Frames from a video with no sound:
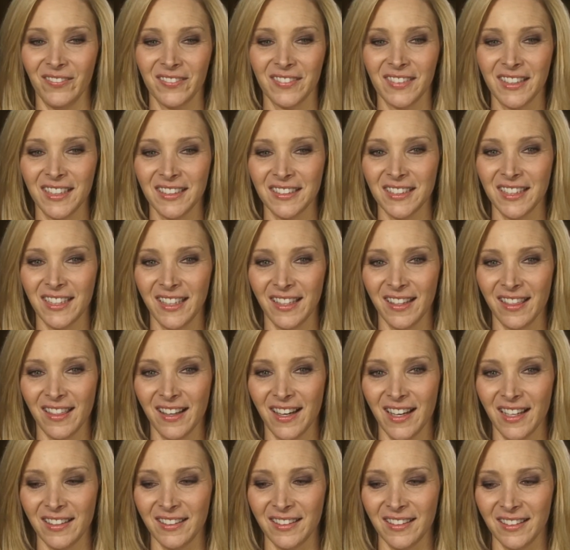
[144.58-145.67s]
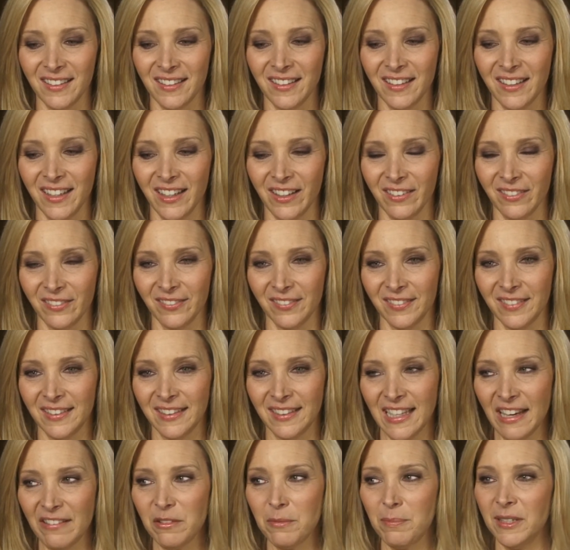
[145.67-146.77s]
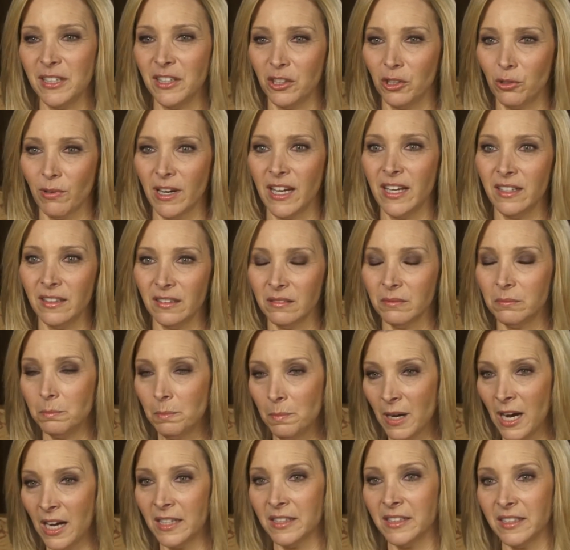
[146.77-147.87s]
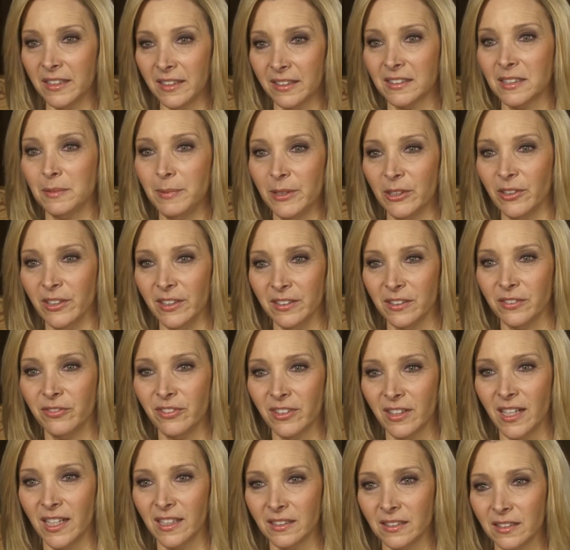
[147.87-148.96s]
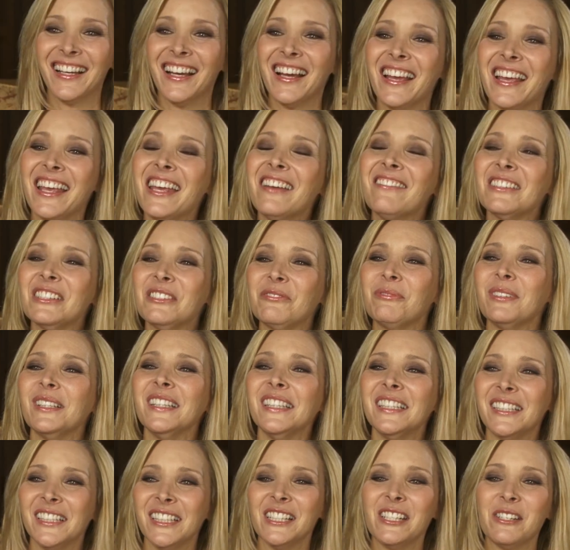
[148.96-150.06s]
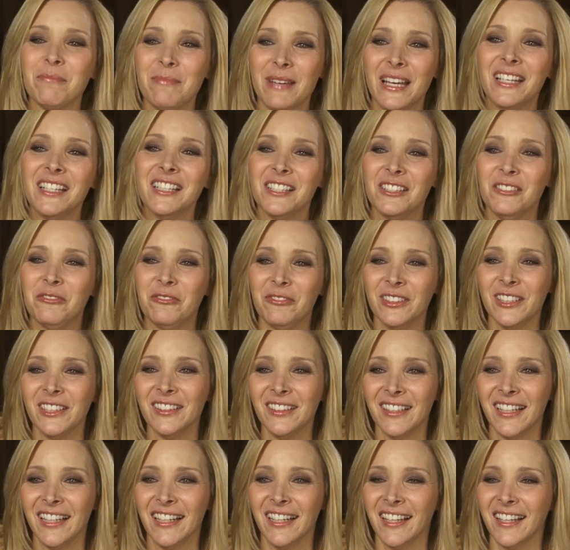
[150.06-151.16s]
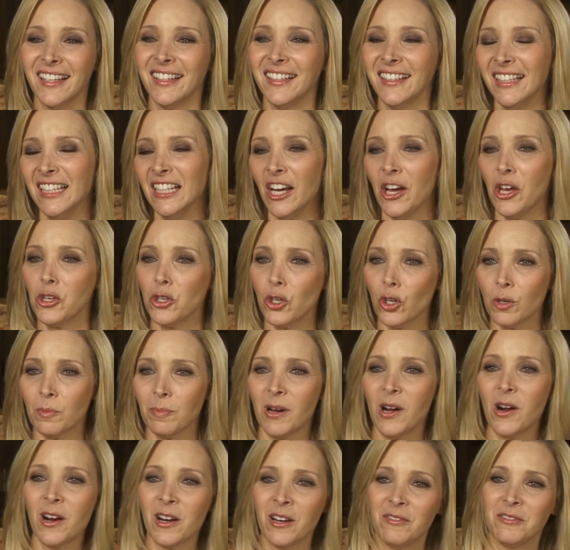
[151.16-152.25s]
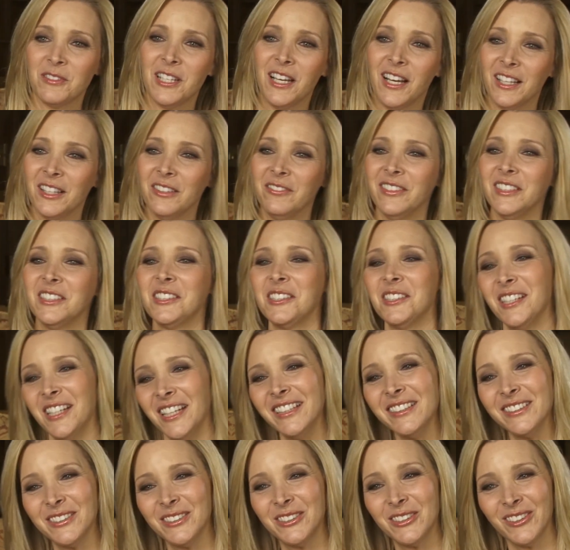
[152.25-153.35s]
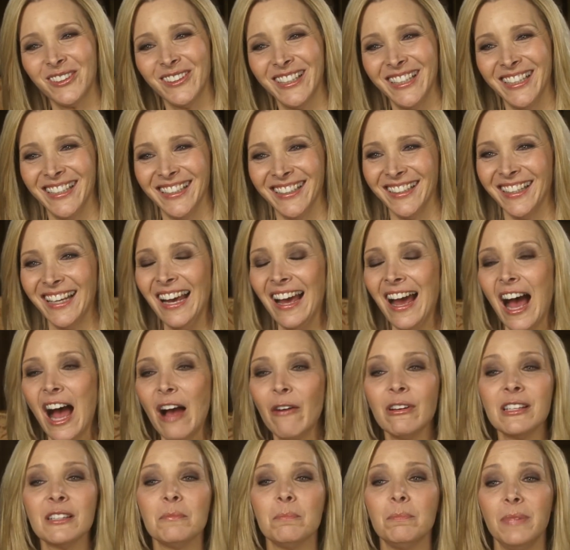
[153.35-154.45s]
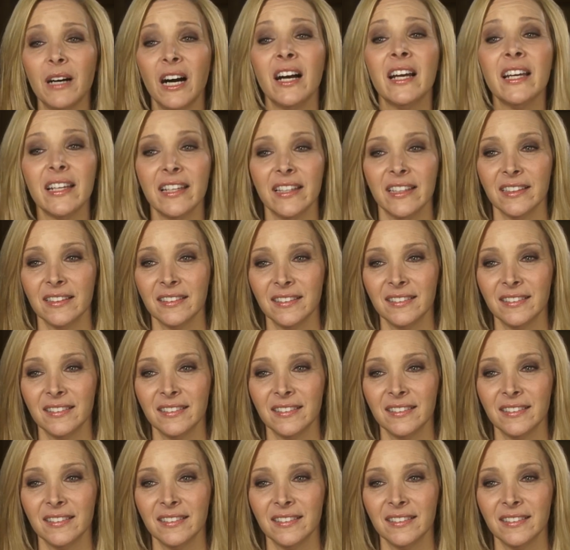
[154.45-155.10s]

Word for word: Because um, he thought, you know, that would be a great bonding experience for us. He was really good at making you feel like you're part of television history, and I wasn't buying it.